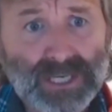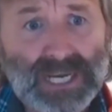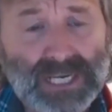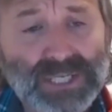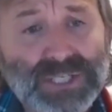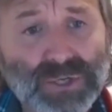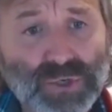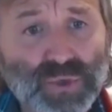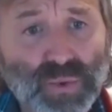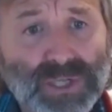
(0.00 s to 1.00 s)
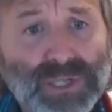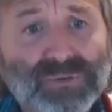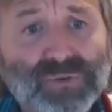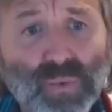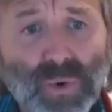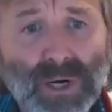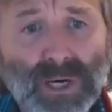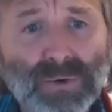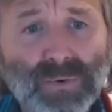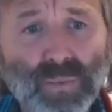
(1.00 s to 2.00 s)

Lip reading: and continued to work there for a while